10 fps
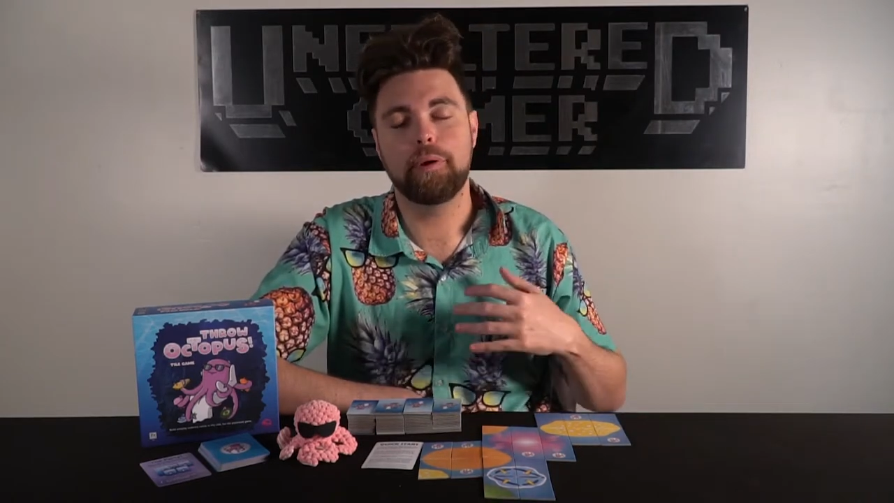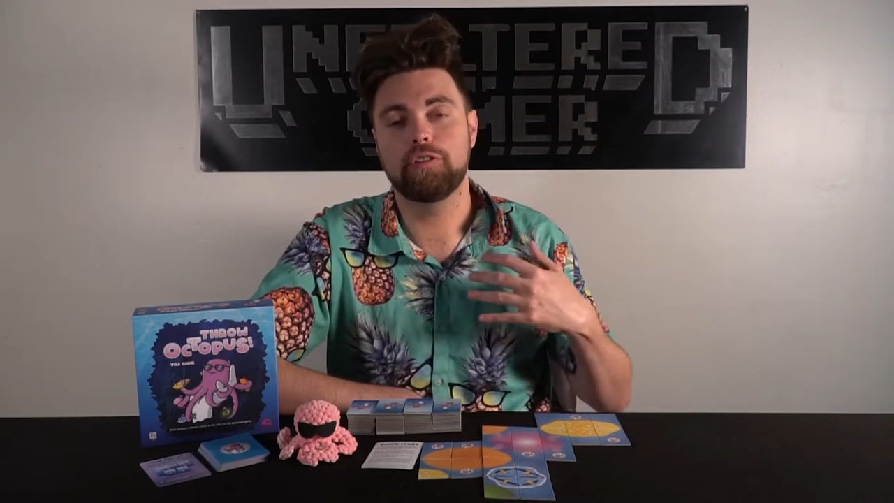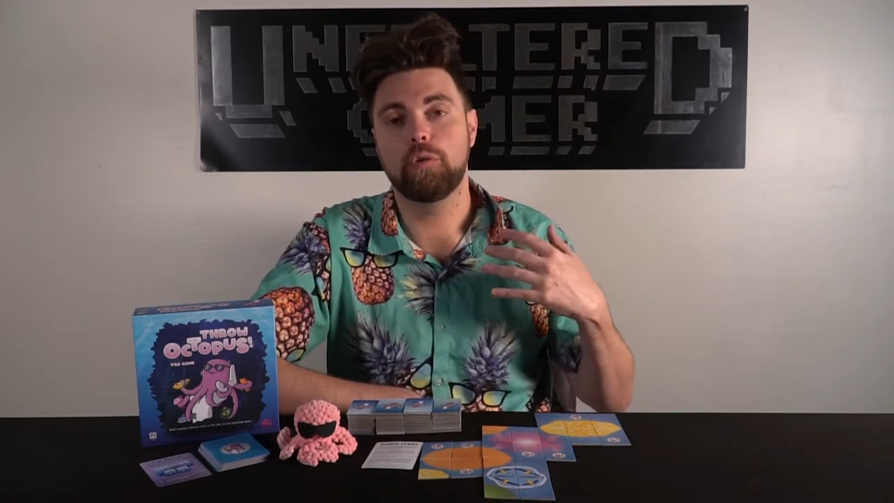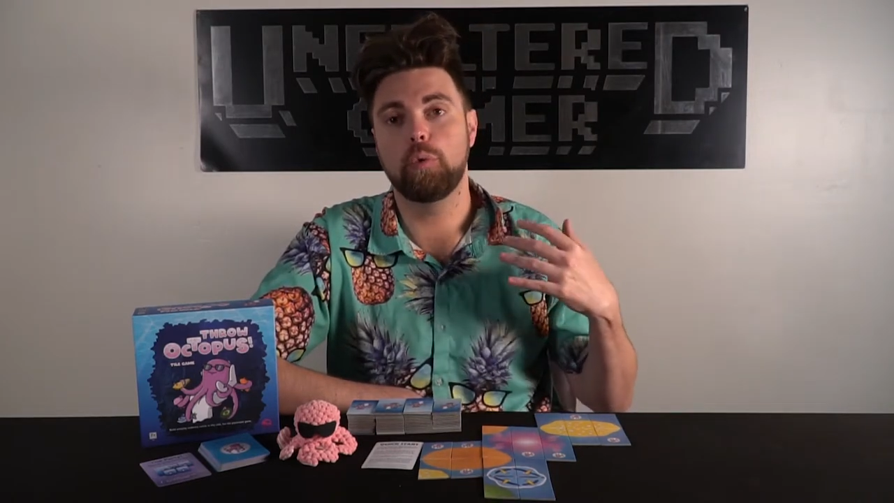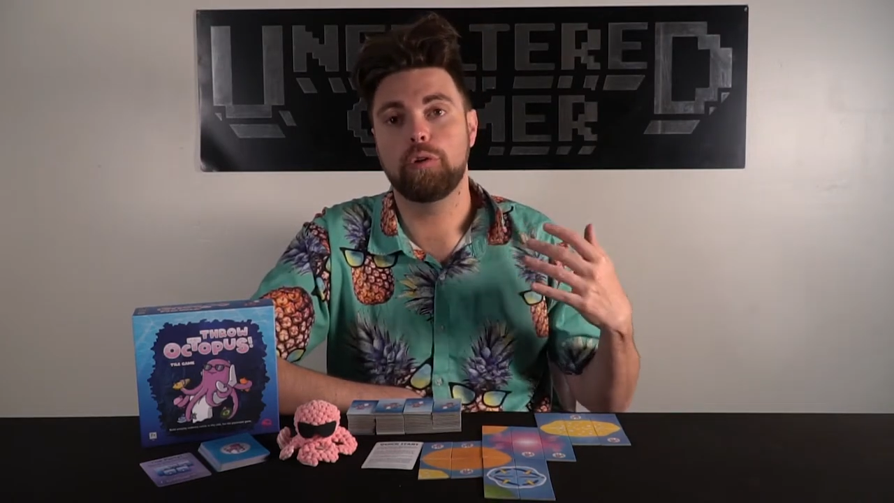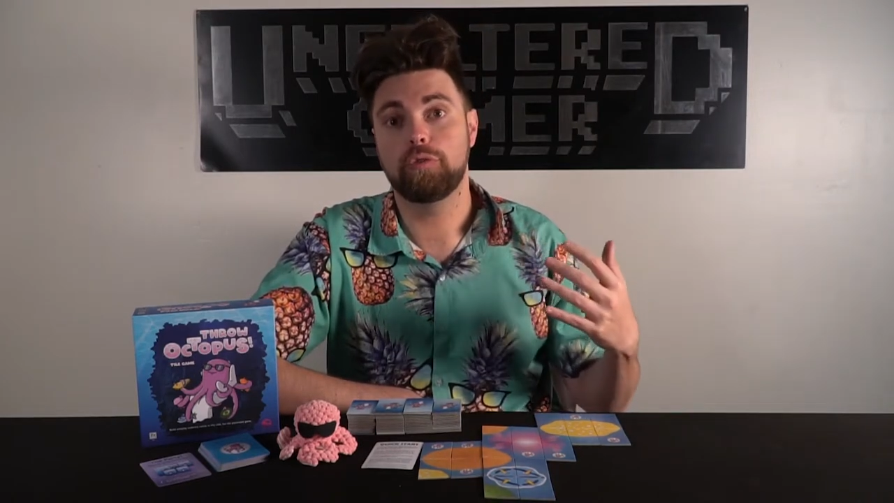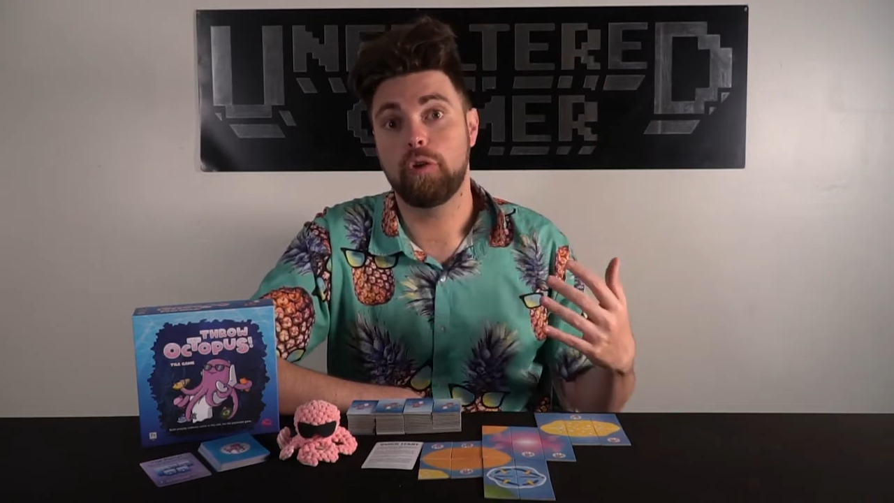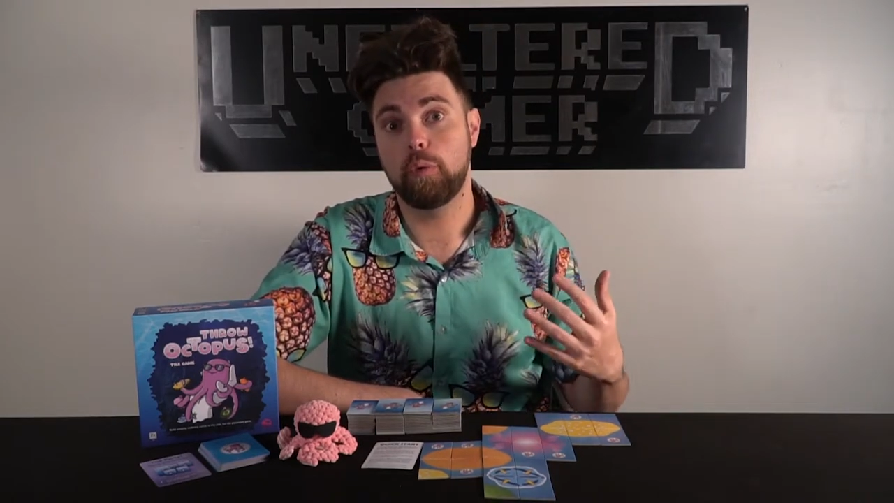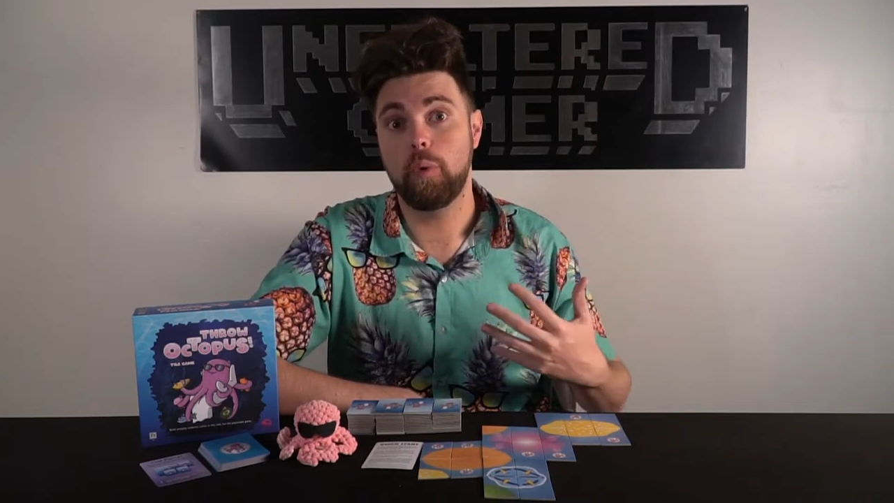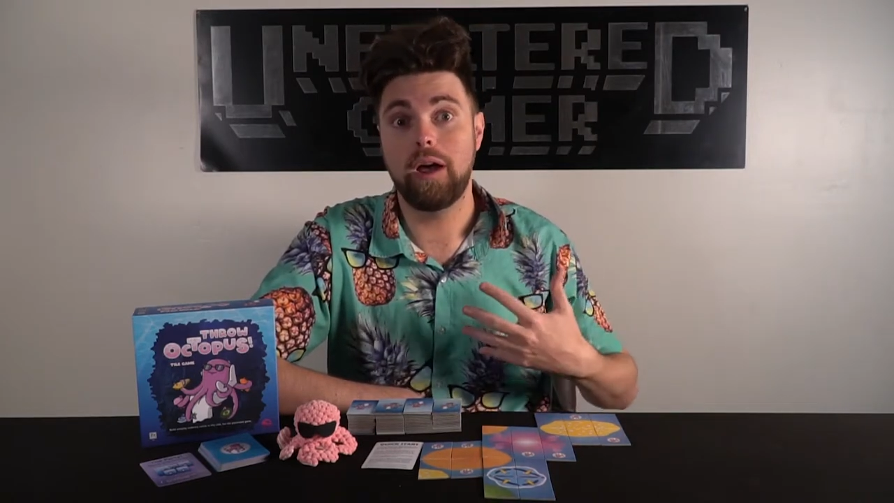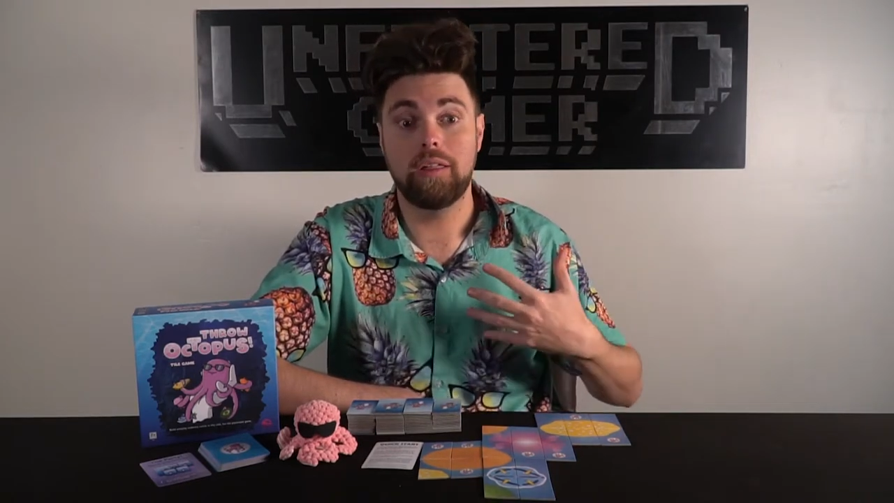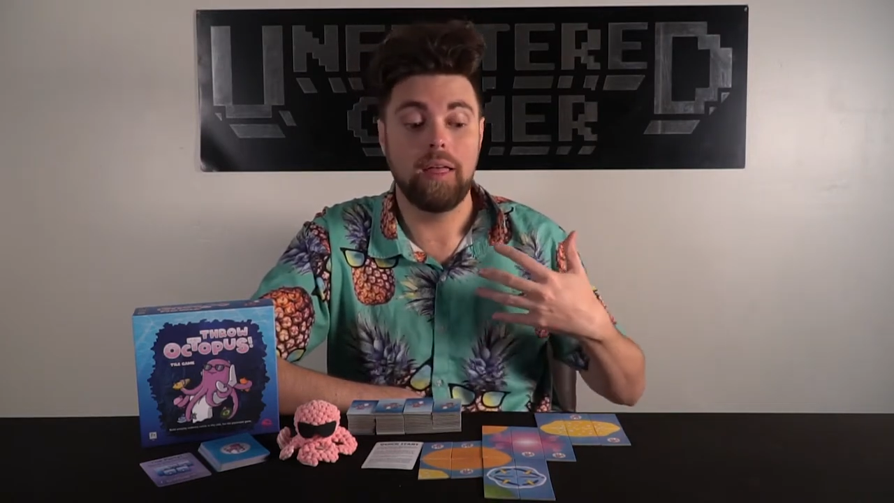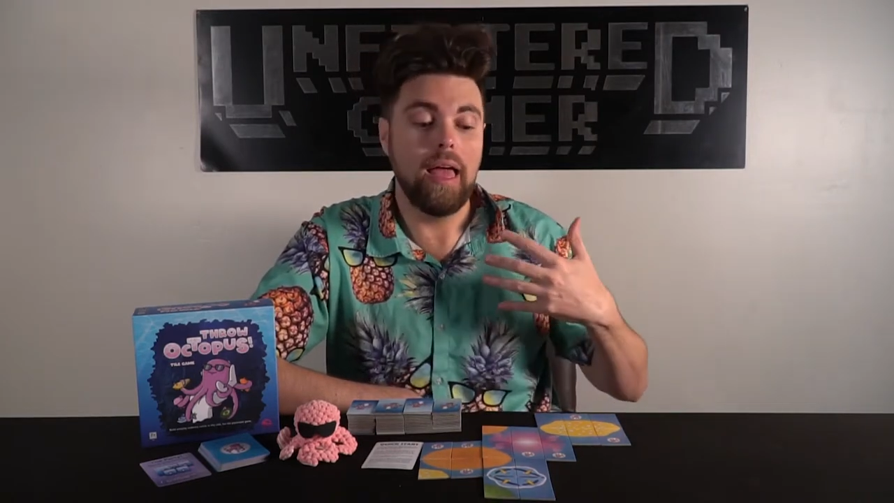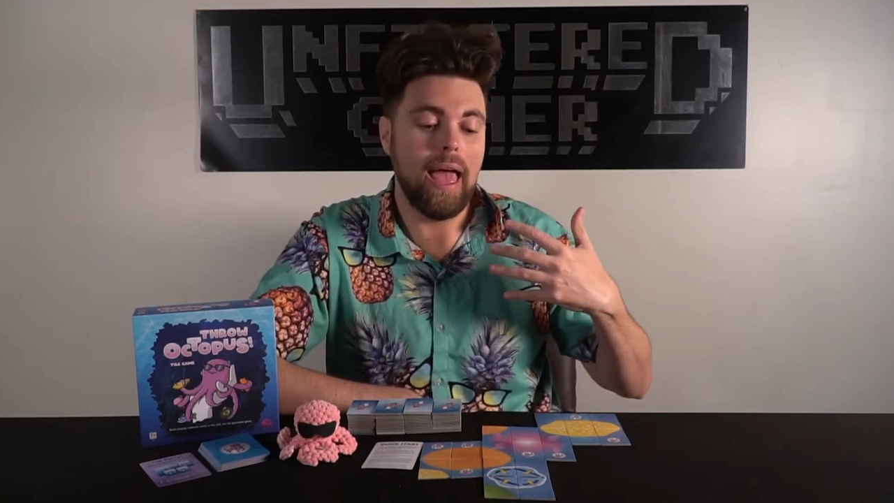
because it works very well.